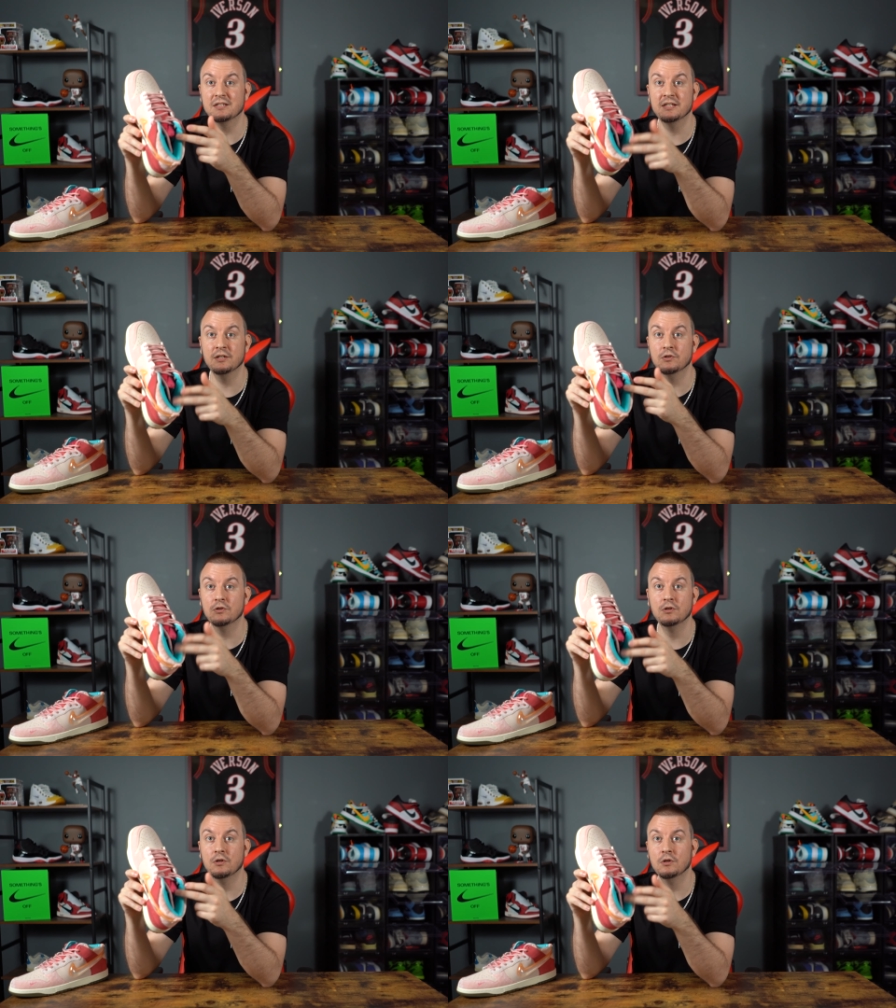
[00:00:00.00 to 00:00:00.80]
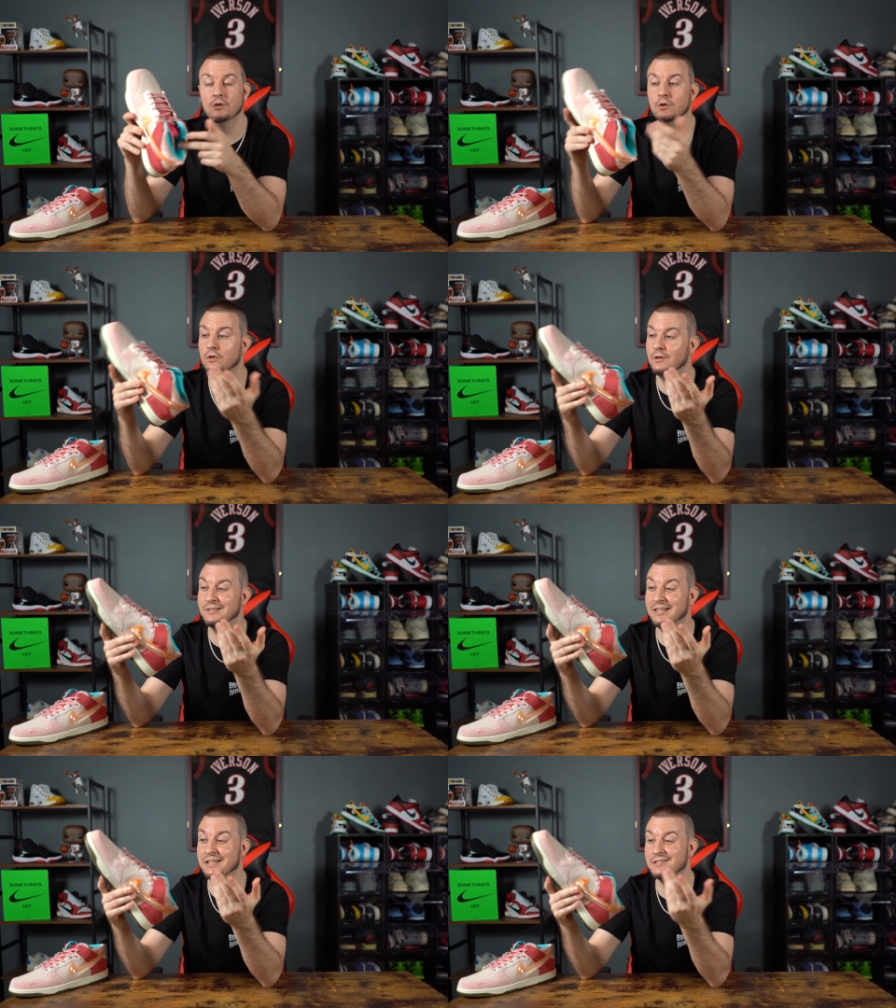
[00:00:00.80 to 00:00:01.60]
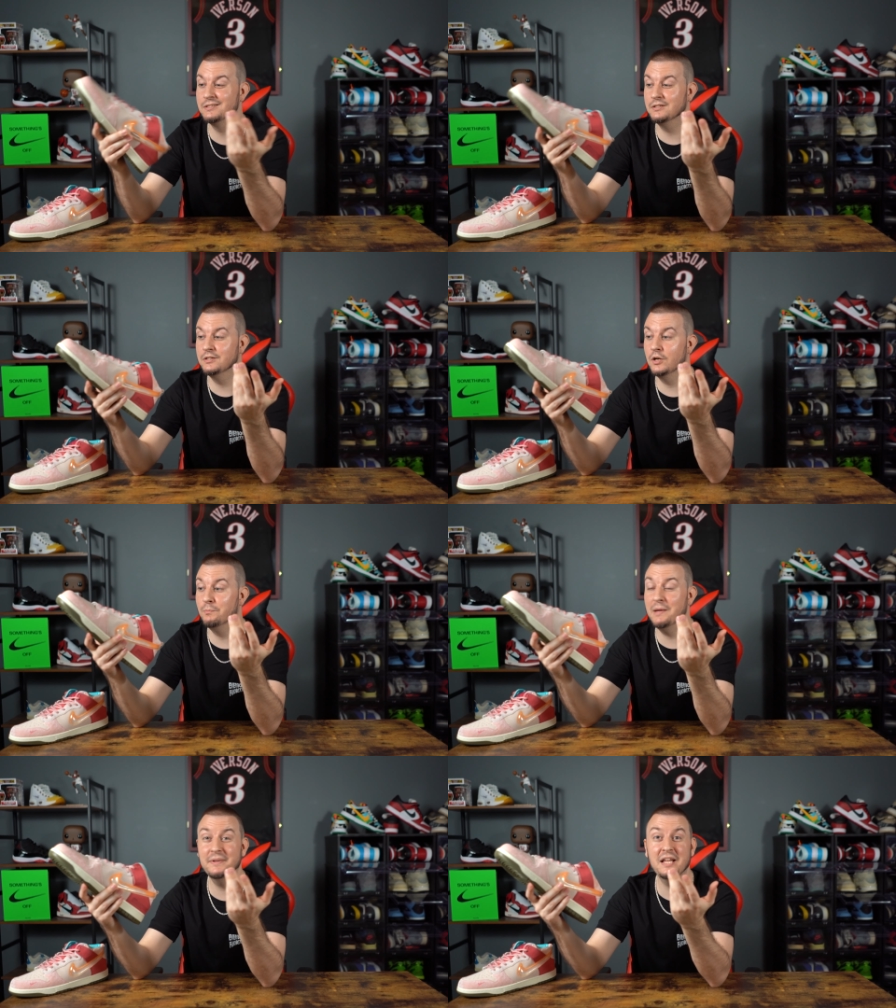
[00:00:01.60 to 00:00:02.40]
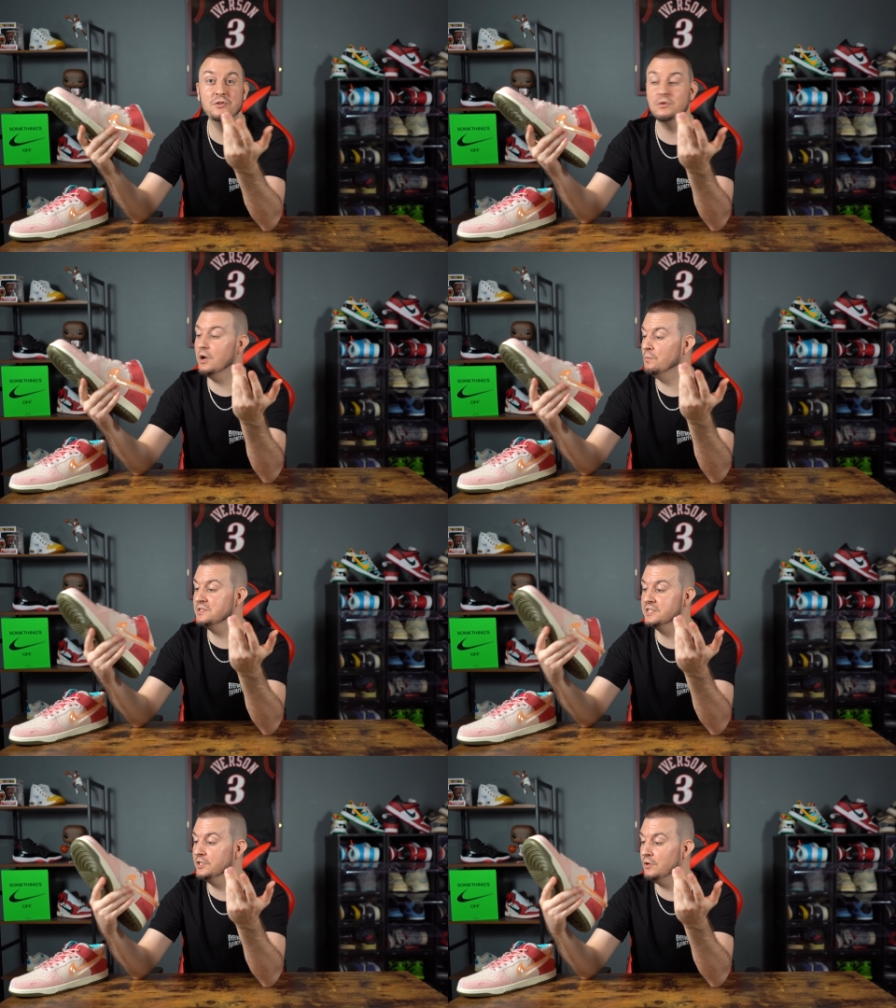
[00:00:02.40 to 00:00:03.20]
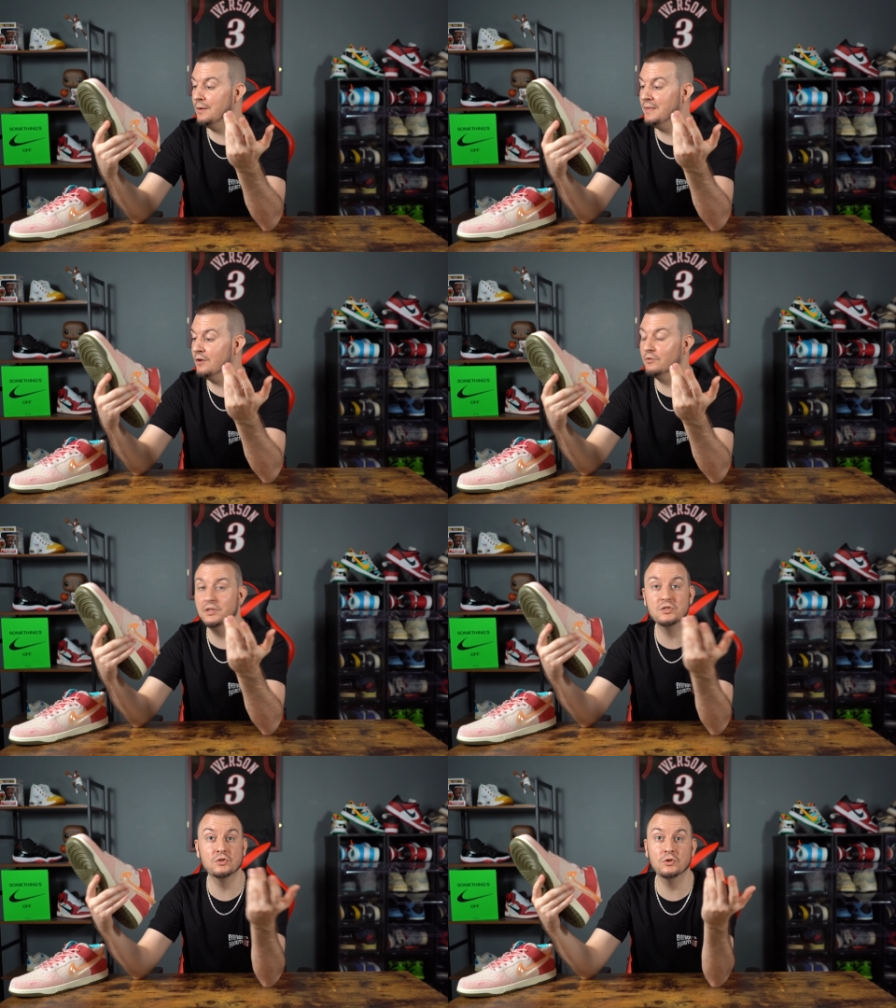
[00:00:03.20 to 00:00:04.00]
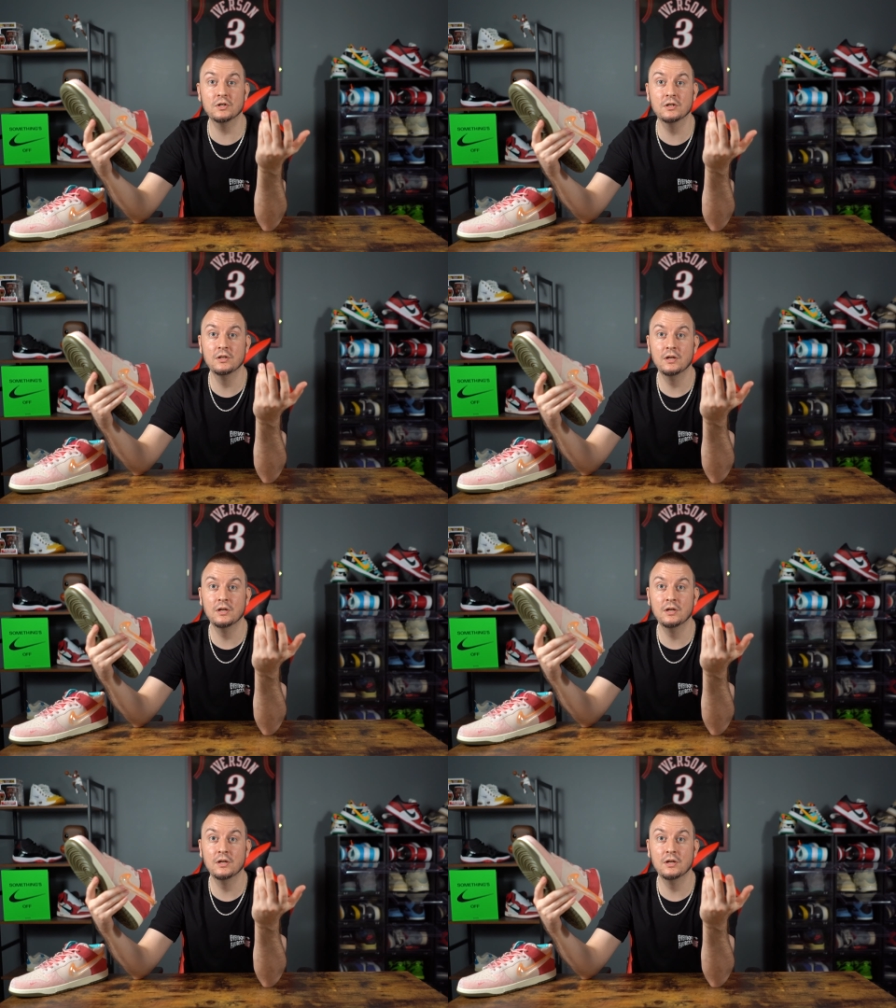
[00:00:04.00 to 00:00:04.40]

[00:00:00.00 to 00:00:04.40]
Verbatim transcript: teal lace. You know, maybe they do come with teal. I'm not really sure.